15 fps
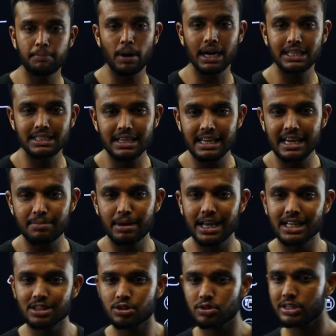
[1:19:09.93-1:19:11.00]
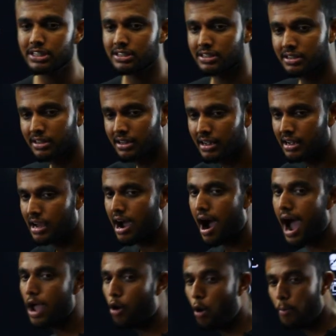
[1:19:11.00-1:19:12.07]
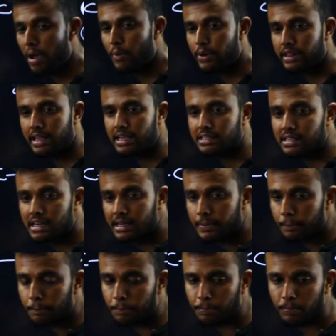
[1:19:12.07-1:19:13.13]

part is clear, my dear students. I hope everything is clear